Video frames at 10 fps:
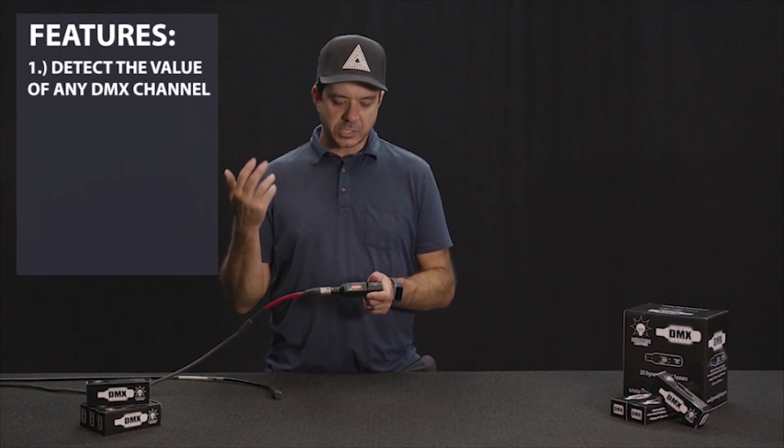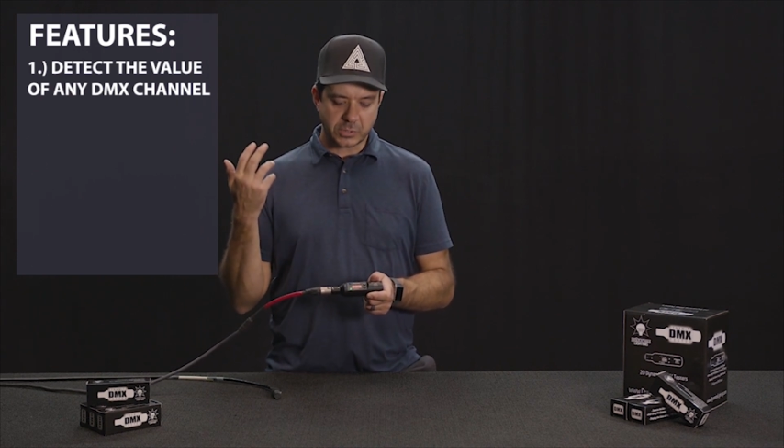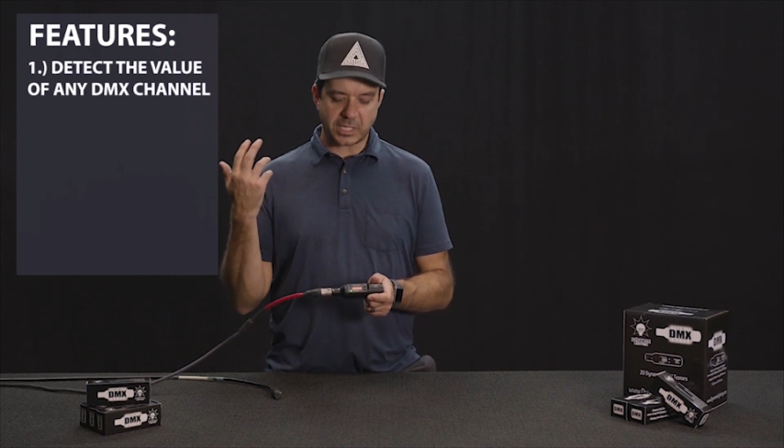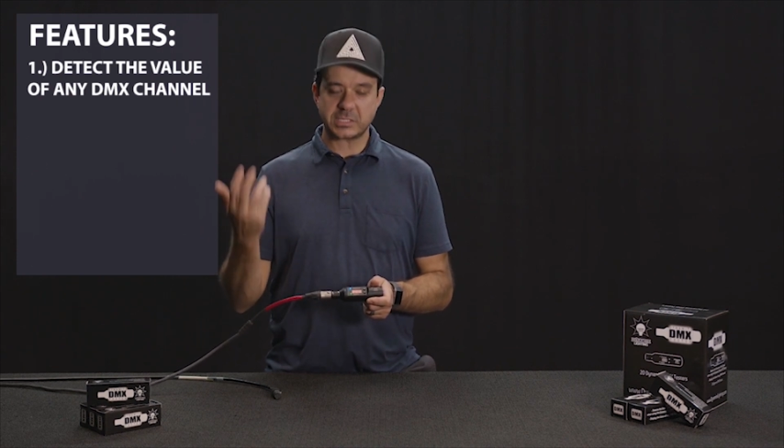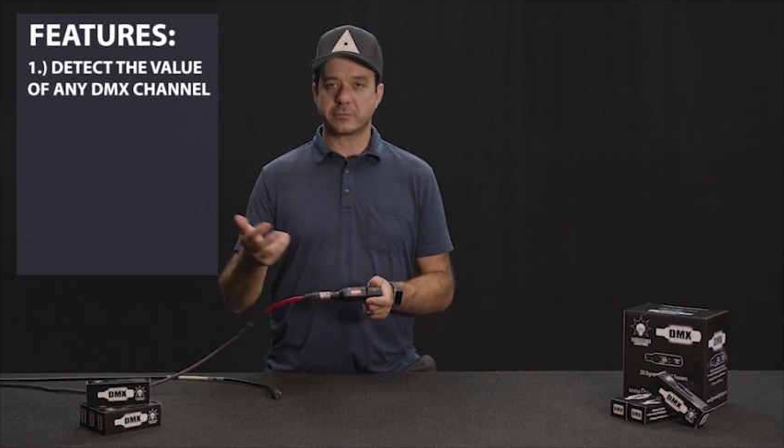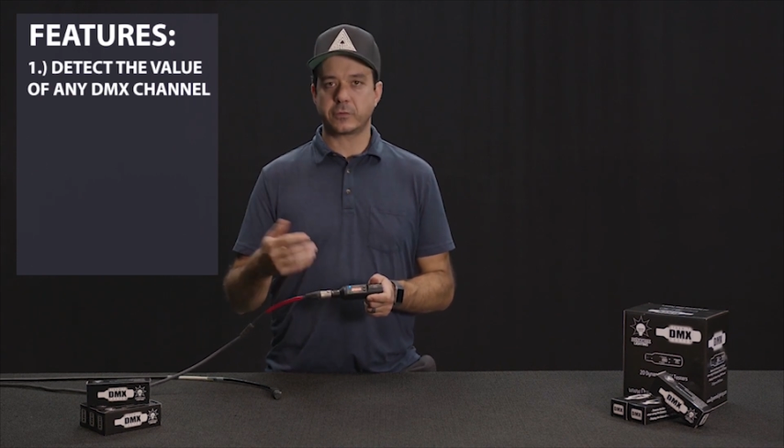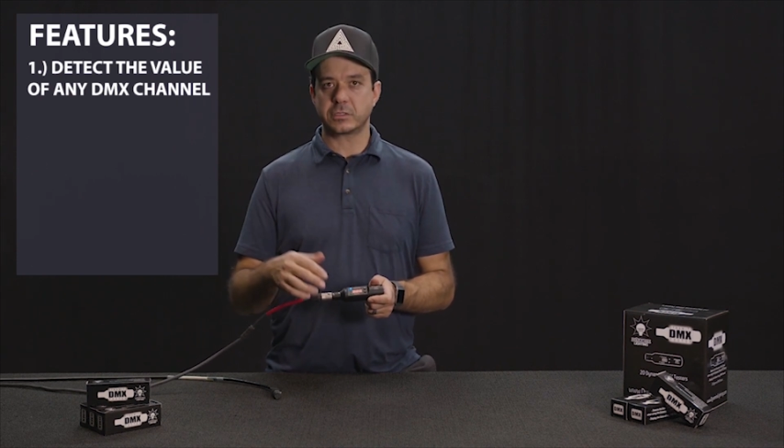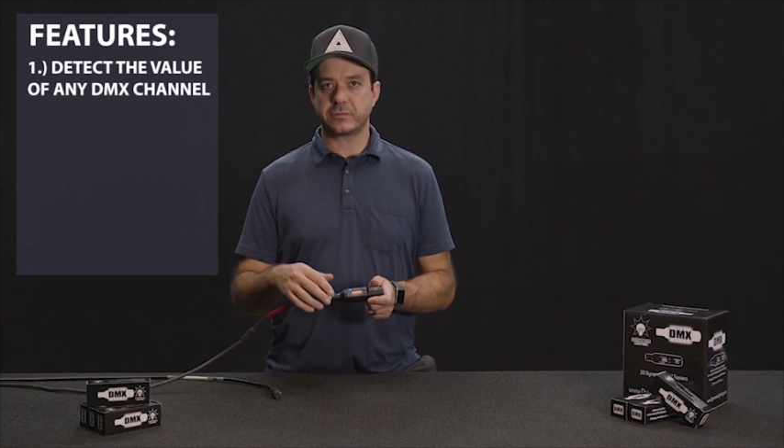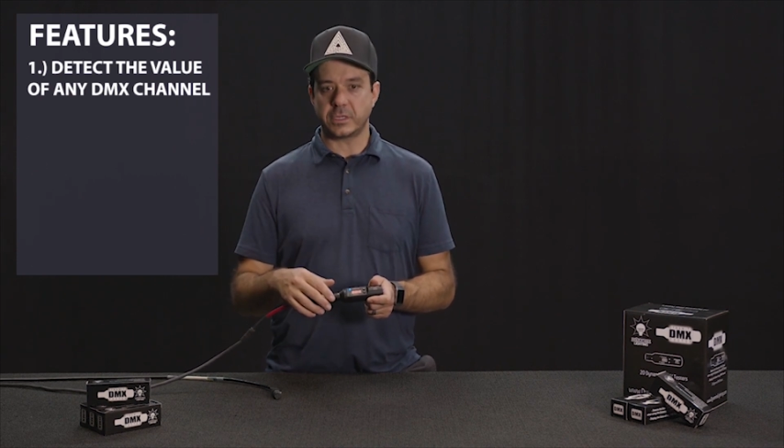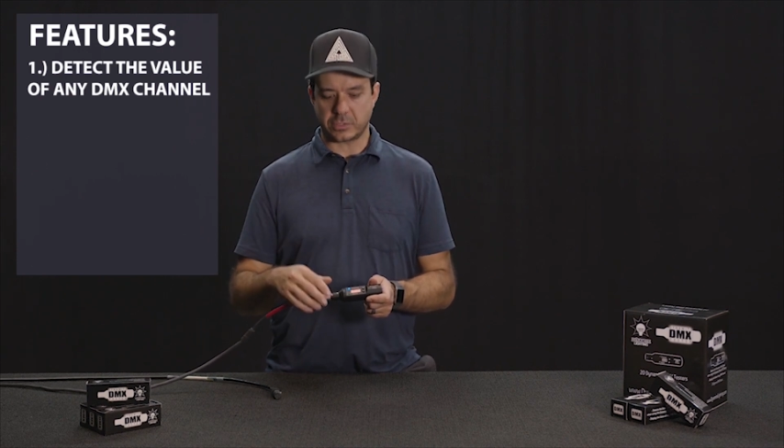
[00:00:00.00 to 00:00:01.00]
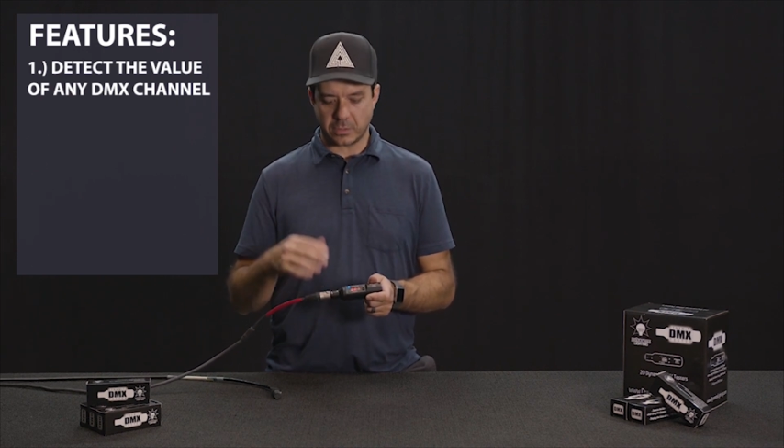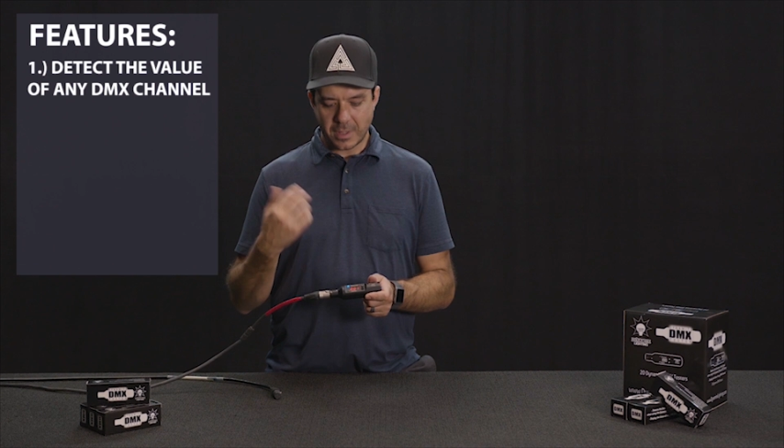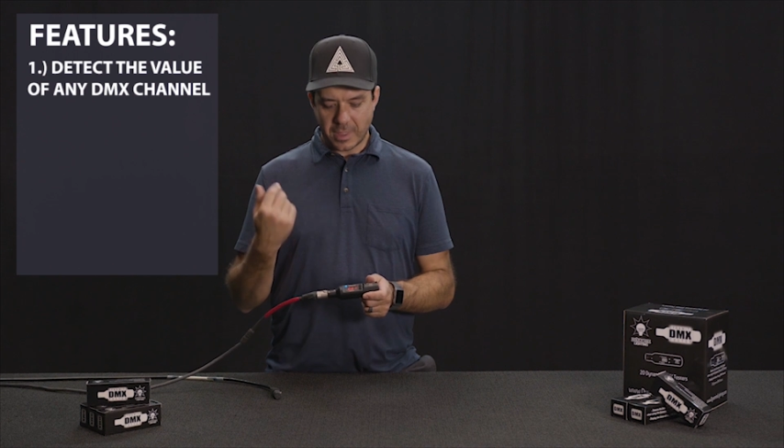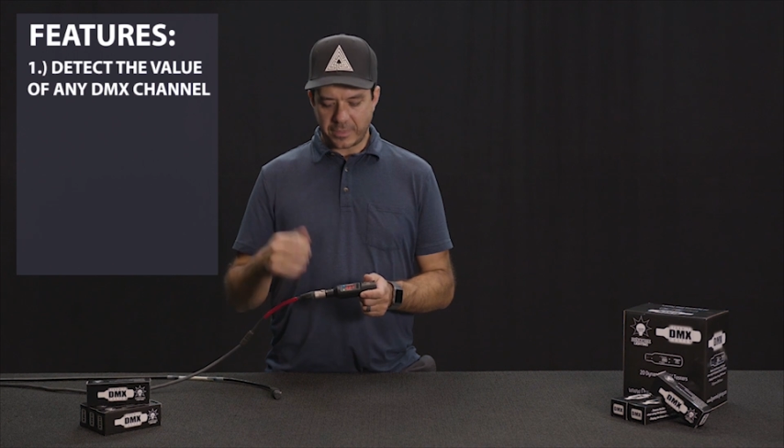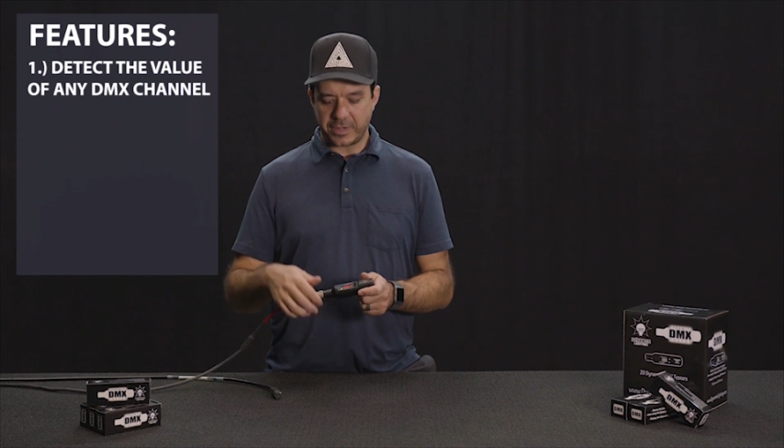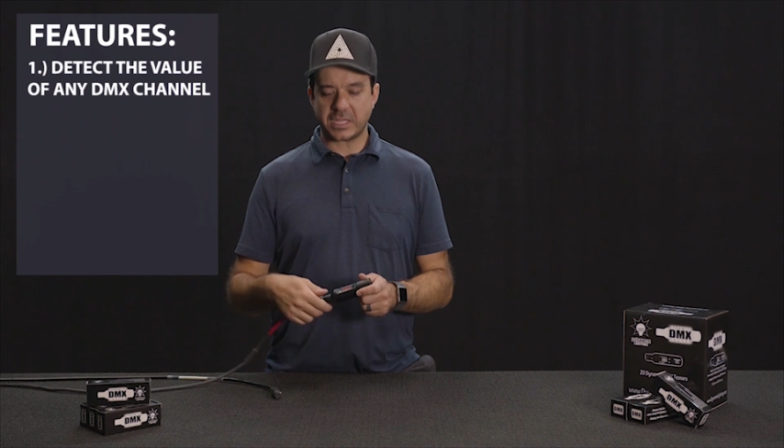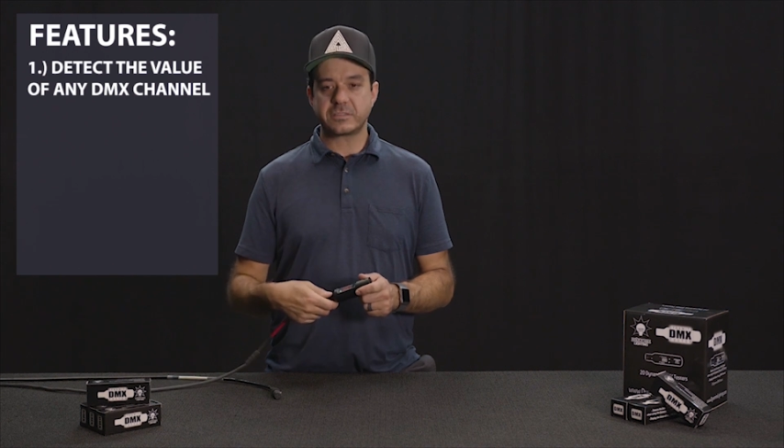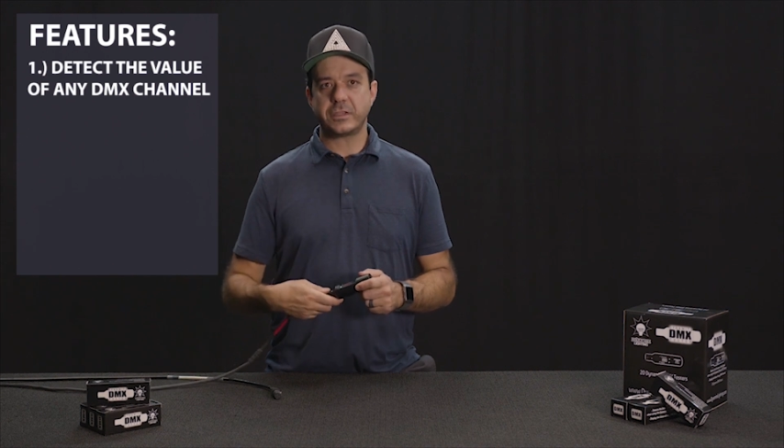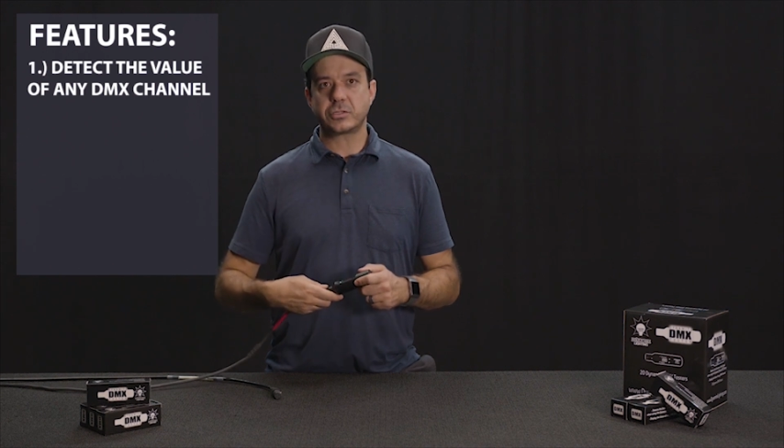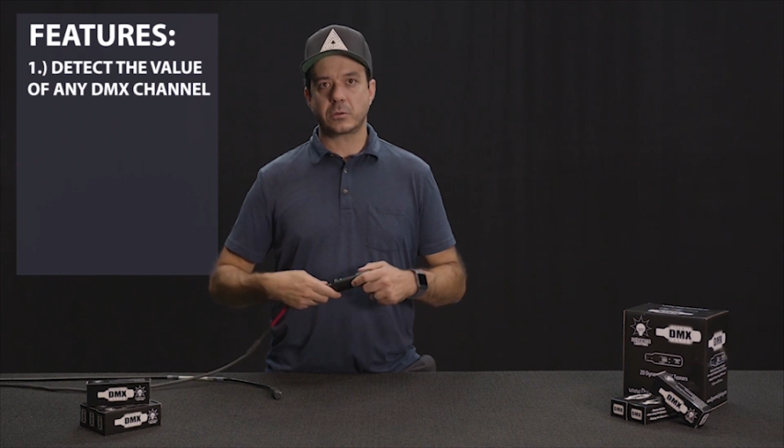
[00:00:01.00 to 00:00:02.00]
So that's the first feature. The
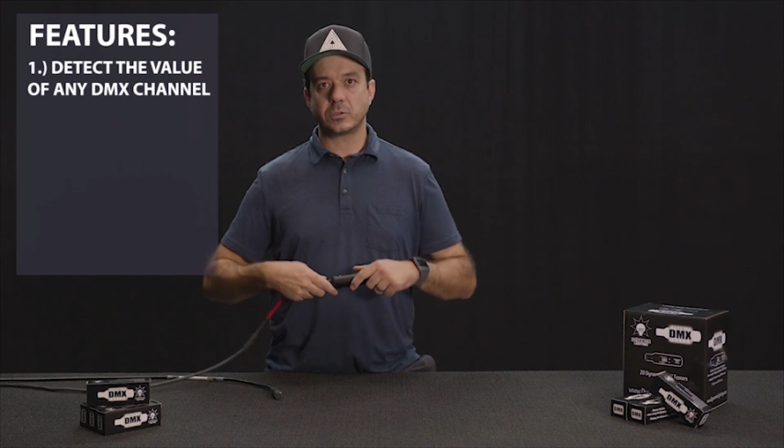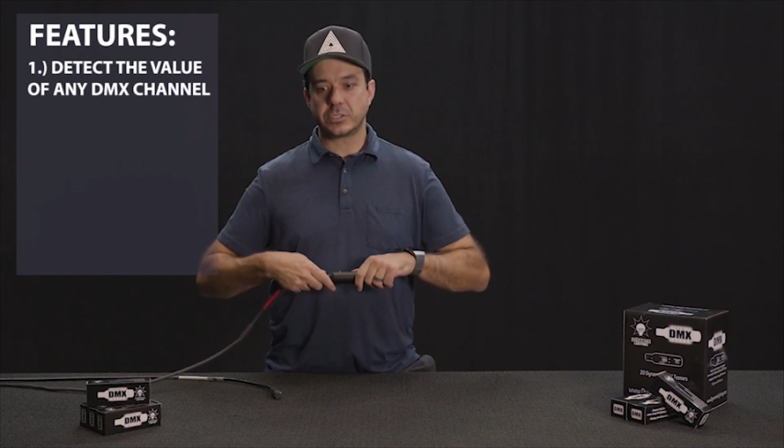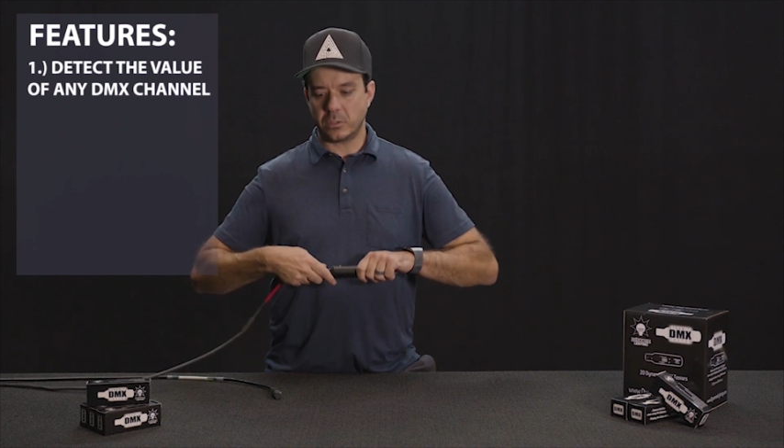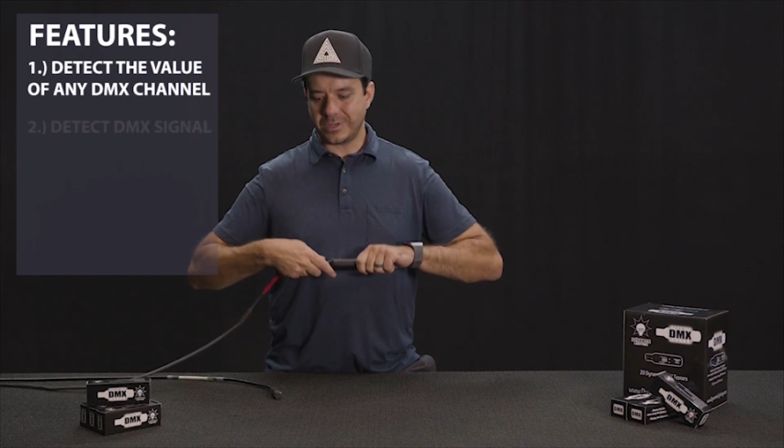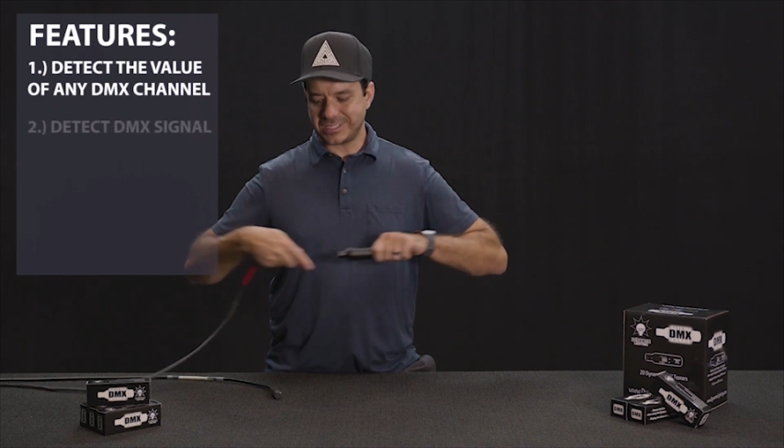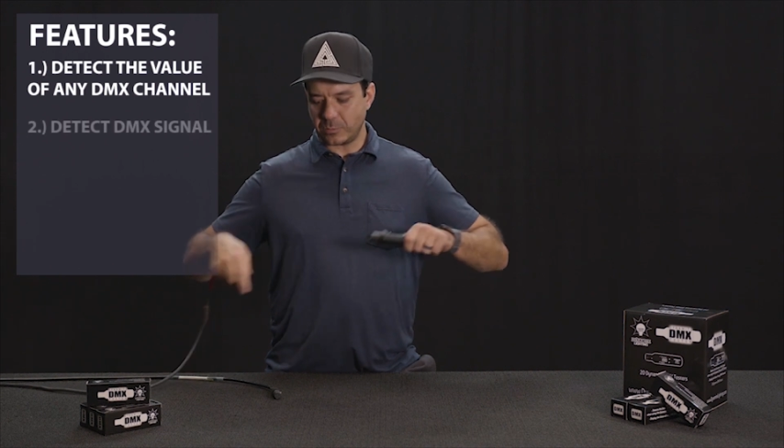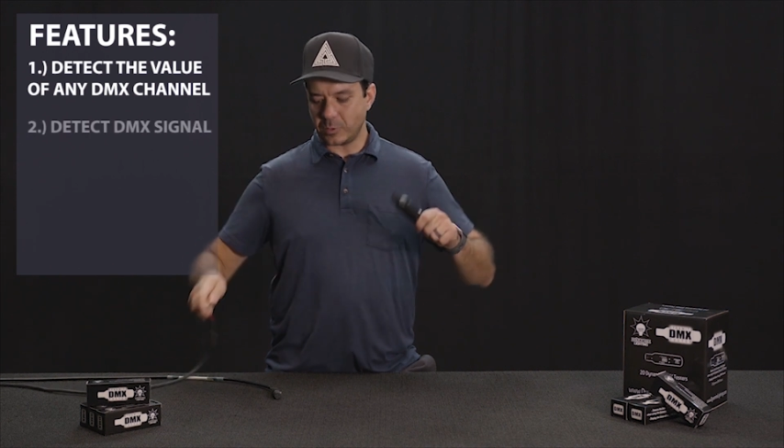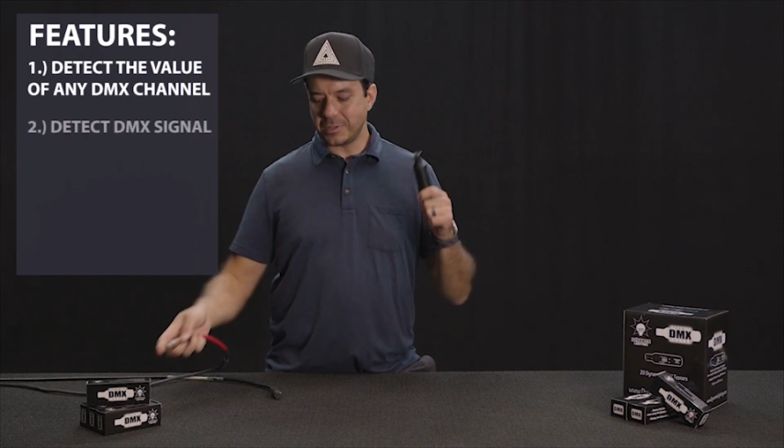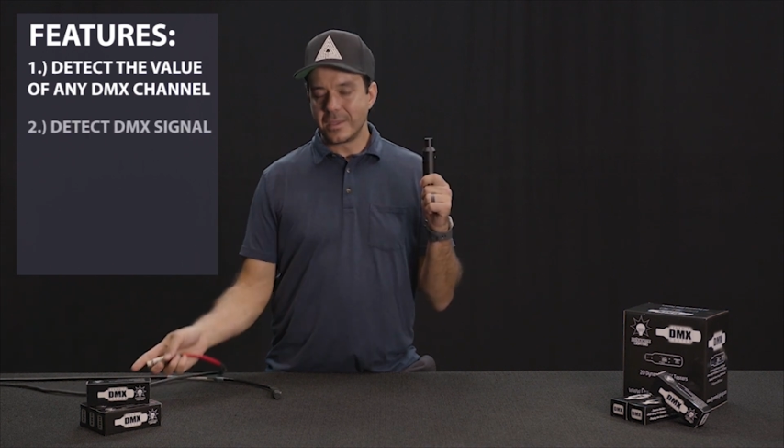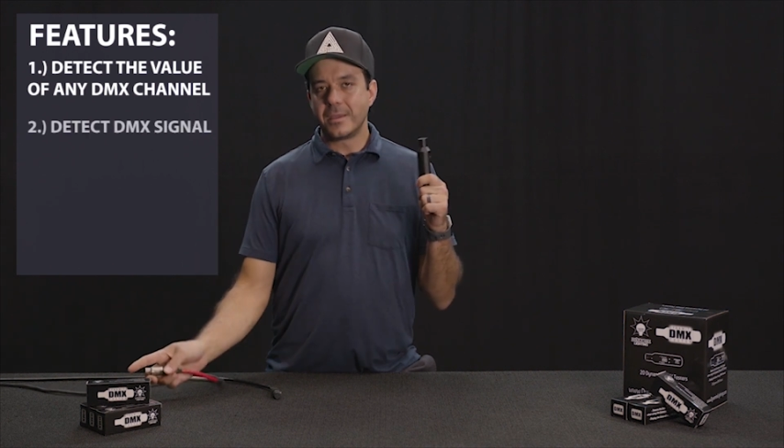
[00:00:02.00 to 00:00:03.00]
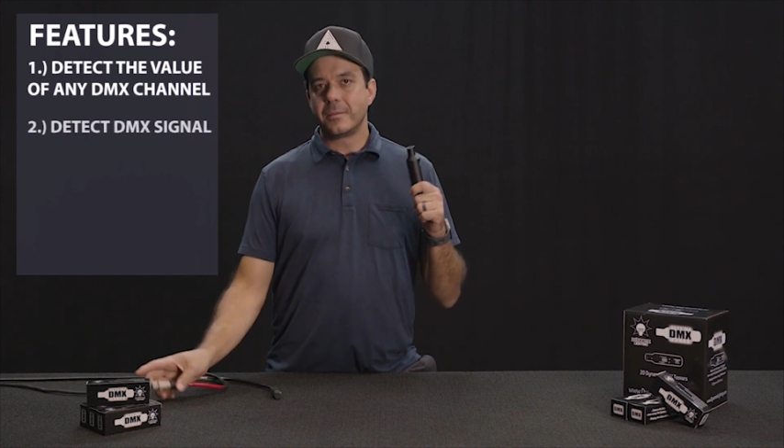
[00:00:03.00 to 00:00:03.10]
next feature it will do is it will